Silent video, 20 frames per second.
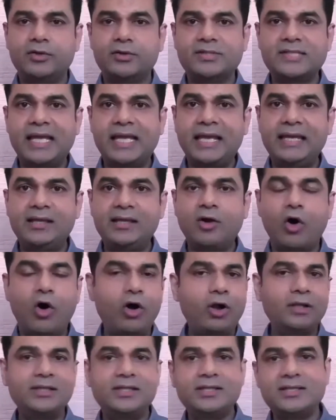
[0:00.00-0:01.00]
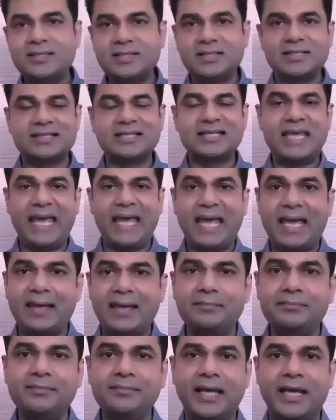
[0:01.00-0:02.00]
saying all this is a
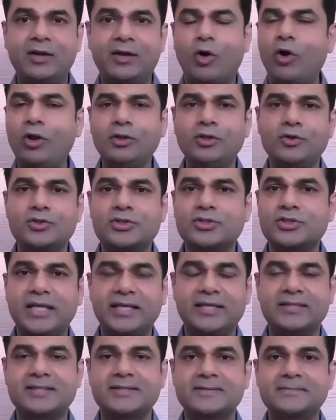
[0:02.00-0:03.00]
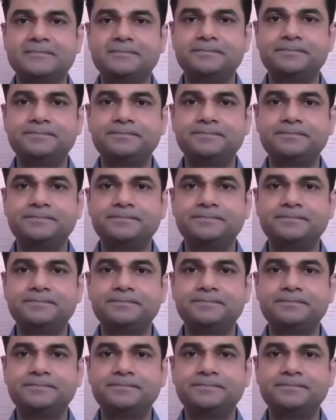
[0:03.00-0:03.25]
scam and all those things.